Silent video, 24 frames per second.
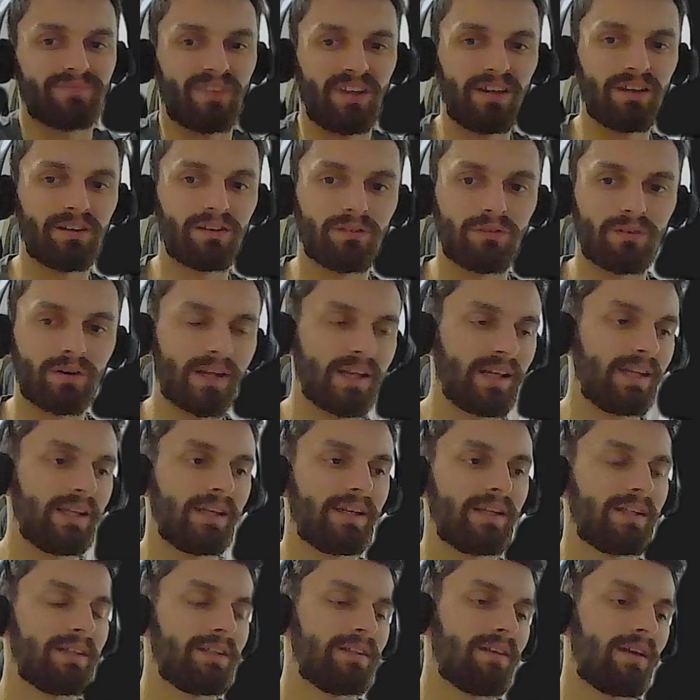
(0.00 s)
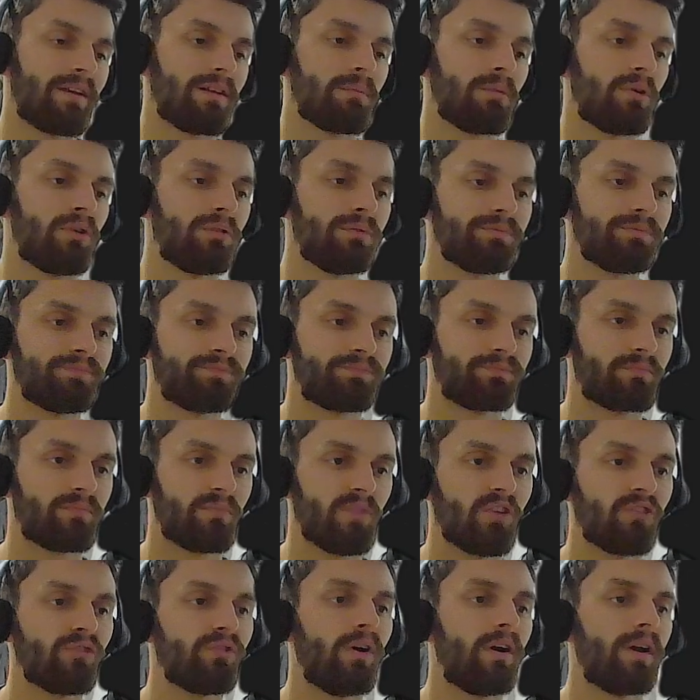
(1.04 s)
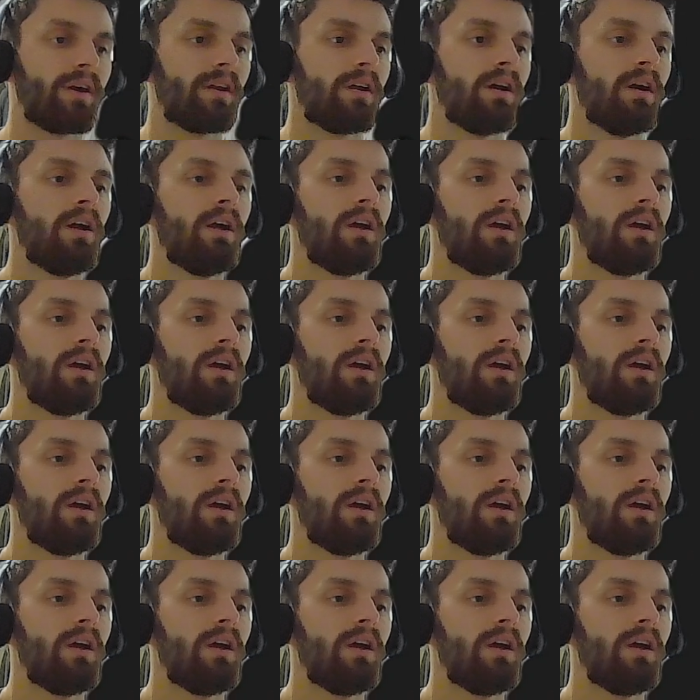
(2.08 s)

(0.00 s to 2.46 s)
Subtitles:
you don't really need it anymore. That's fine.